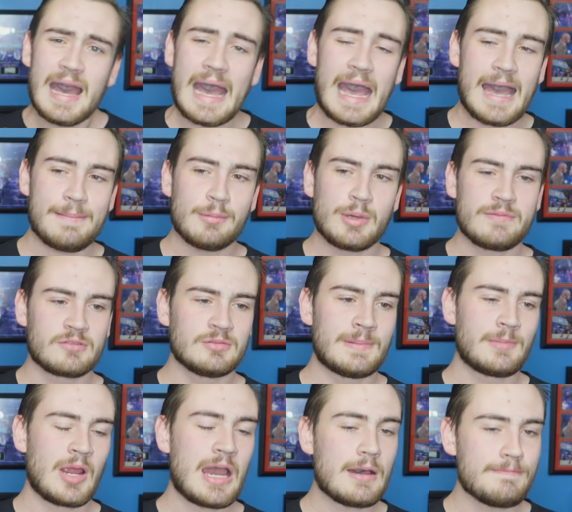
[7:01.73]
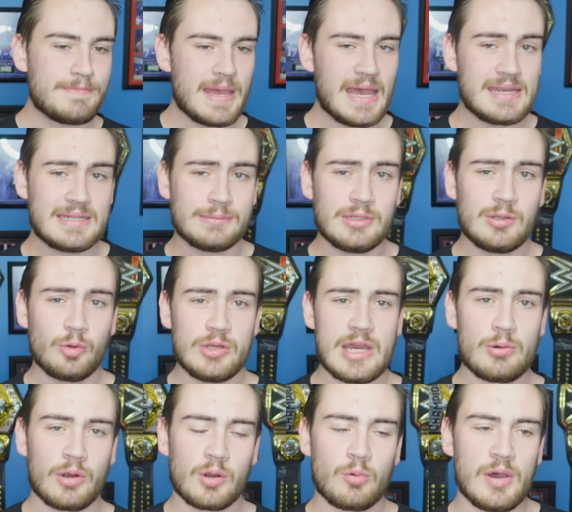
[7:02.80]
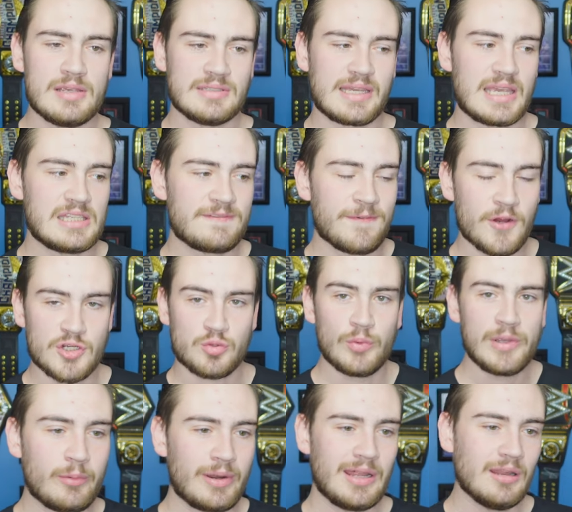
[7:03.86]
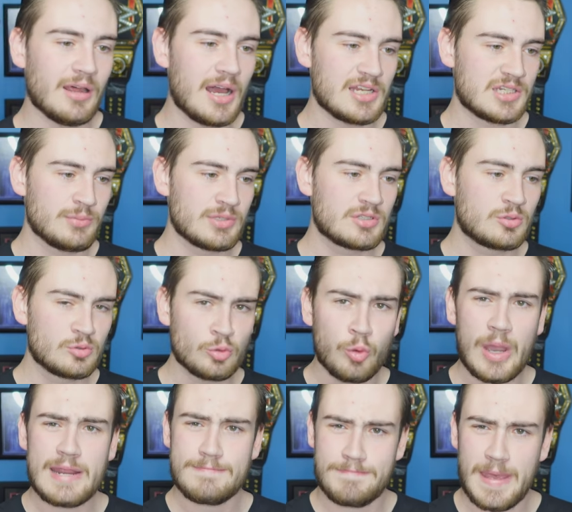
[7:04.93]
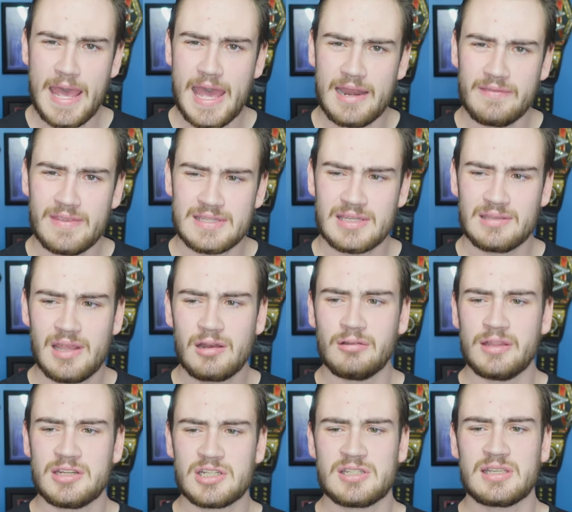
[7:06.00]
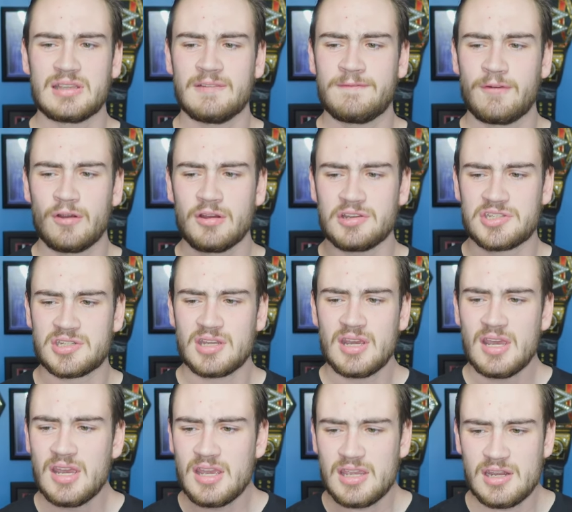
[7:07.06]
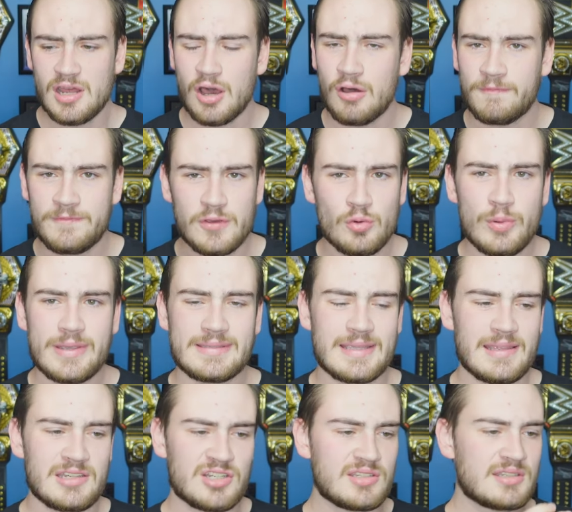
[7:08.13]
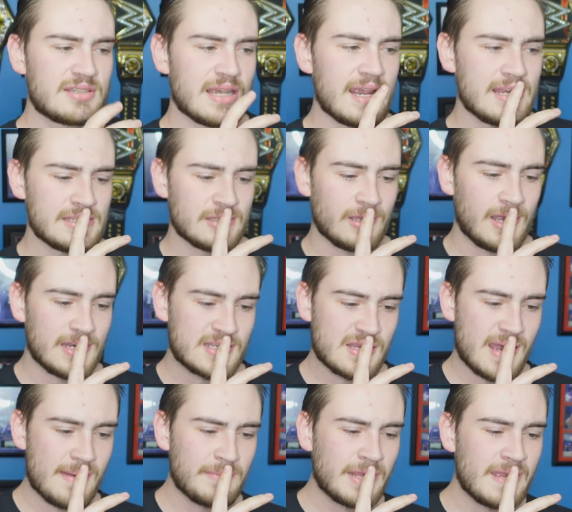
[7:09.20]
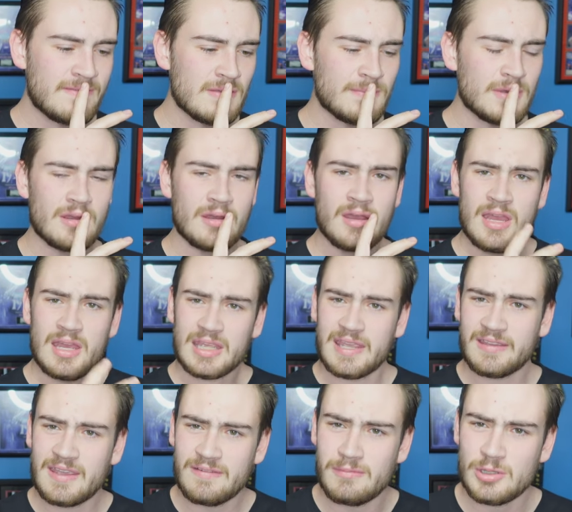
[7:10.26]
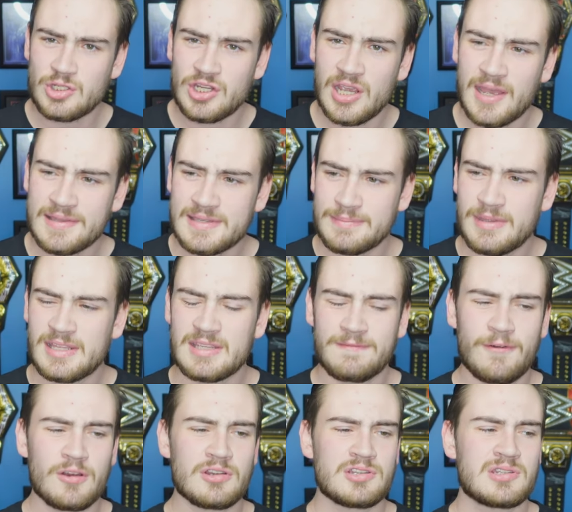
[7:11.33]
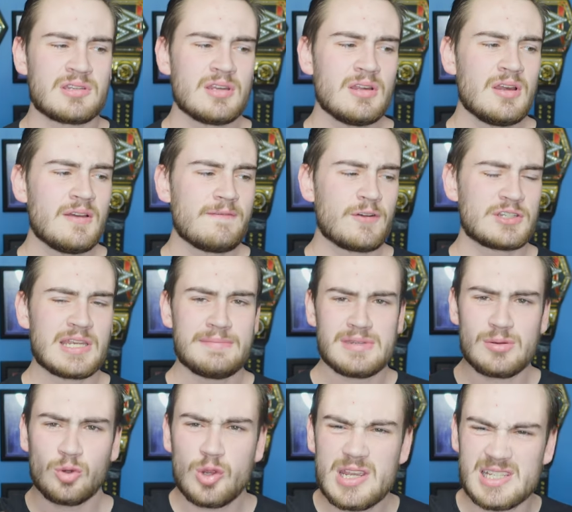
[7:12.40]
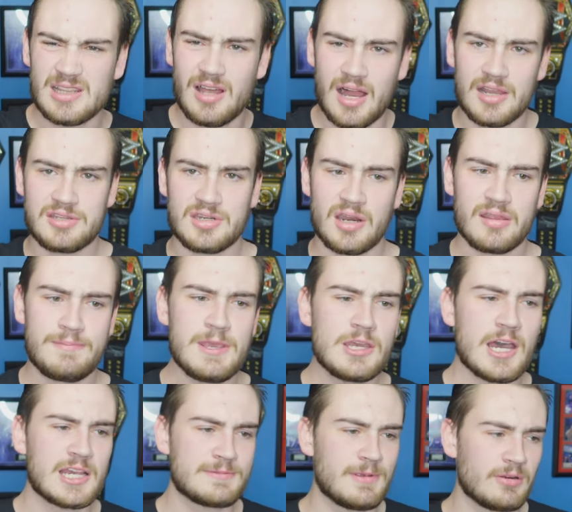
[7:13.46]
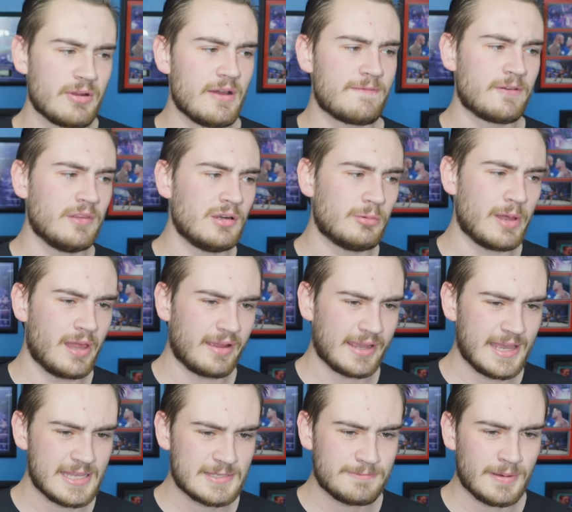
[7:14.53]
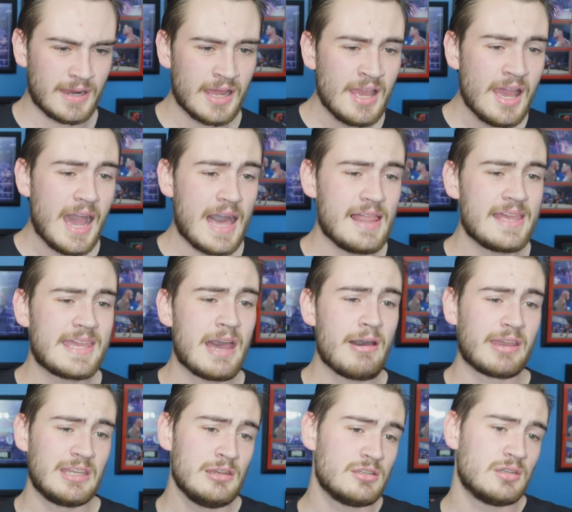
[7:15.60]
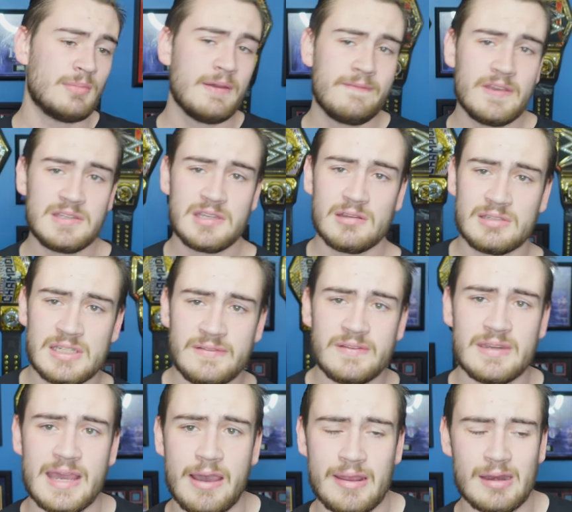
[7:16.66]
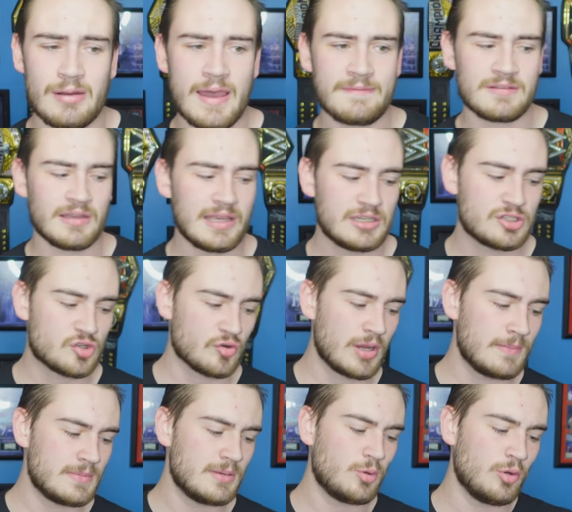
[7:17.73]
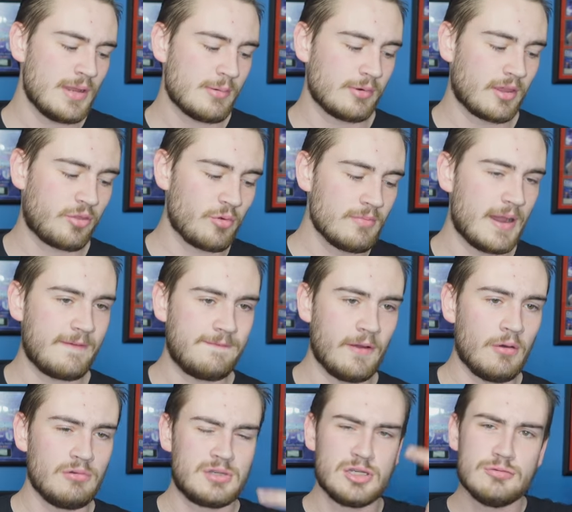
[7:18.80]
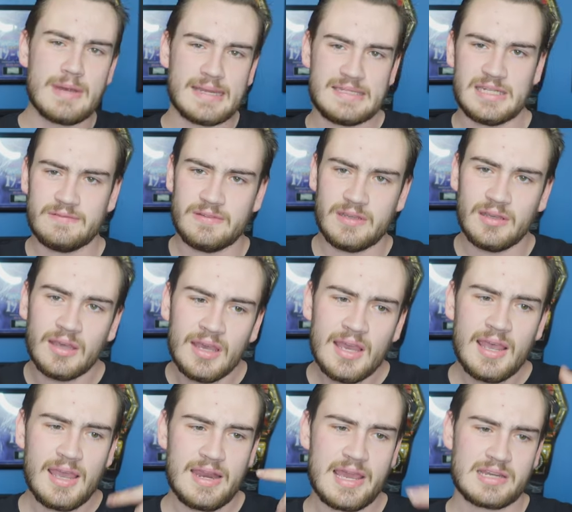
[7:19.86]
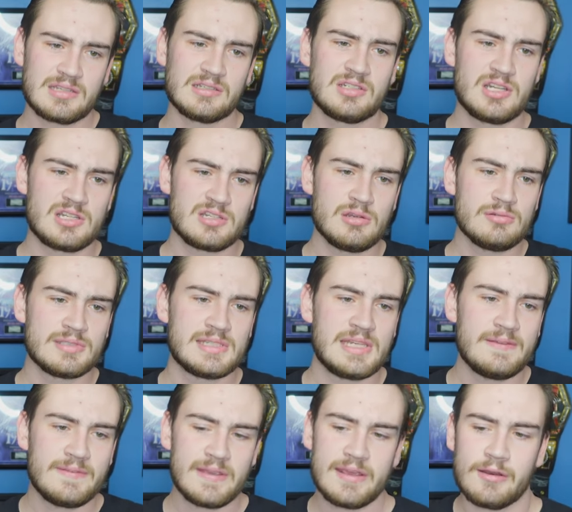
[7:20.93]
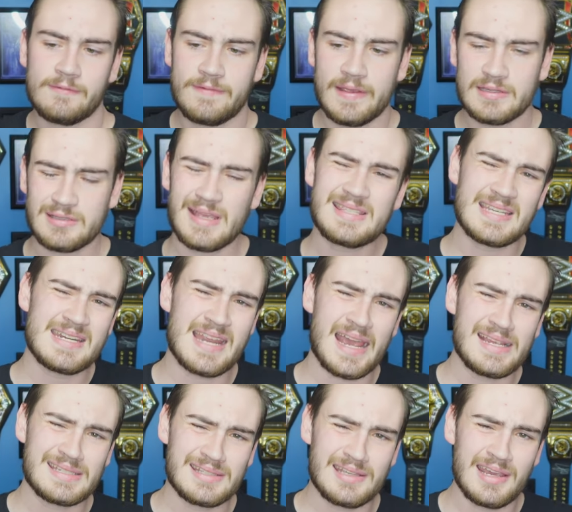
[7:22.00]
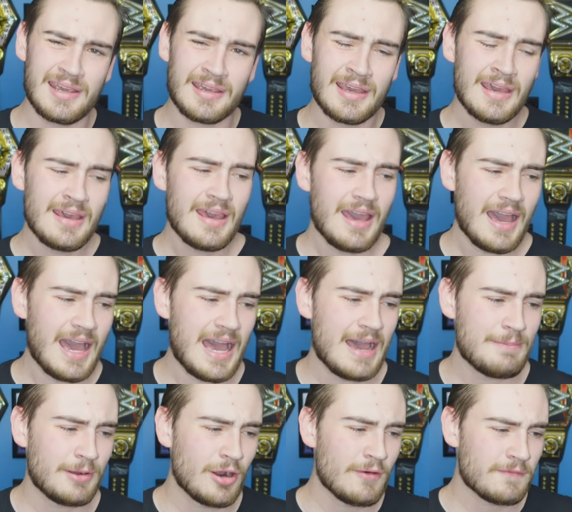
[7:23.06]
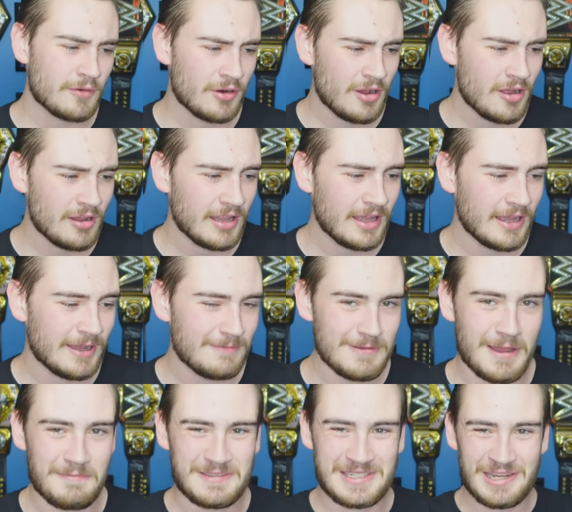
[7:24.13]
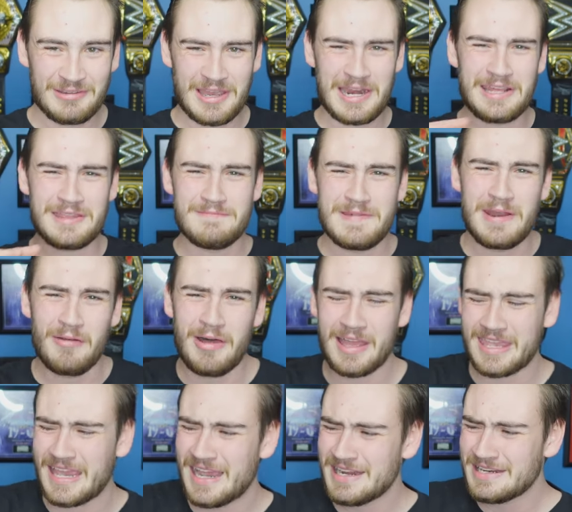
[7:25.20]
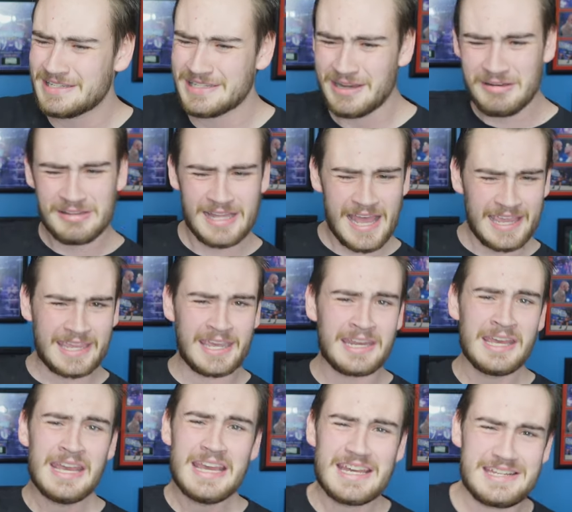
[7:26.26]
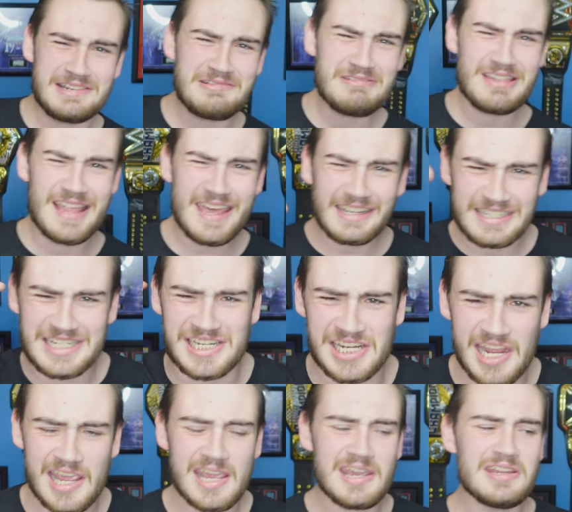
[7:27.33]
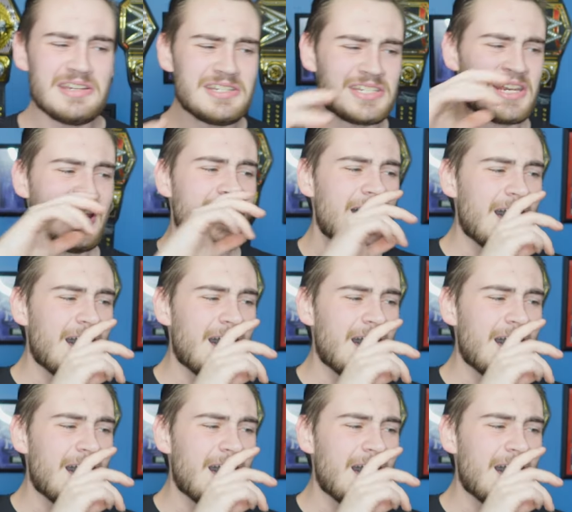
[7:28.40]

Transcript: Uh, we have to remember how bad WWE Network was like its first when it launched. It was quite bad. This is literally just like the first you know, a few weeks that the site is launched. So I'm gonna give them a give them a chance. I mean, it's the first first time WWE's launched on it. Peacock's been around for a little while, I guess. But I like how I can use it on my Vizio TV now. I don't have to like stream WWE Network through my phone to my TV and actually just use the TV interface. So that's a nice thing. Uh, but overall, uh, I'm still kind of in the middle. I kind of don't like it. I don't like change.